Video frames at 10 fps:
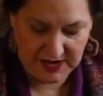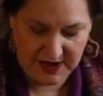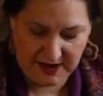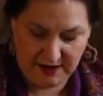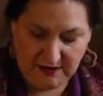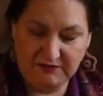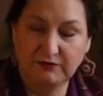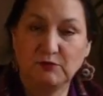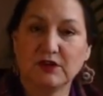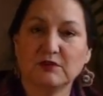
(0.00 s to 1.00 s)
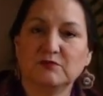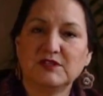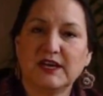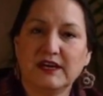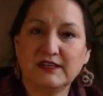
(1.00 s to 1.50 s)
half, wear them
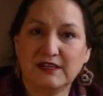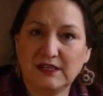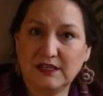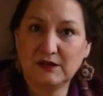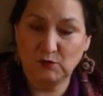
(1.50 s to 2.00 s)
tightly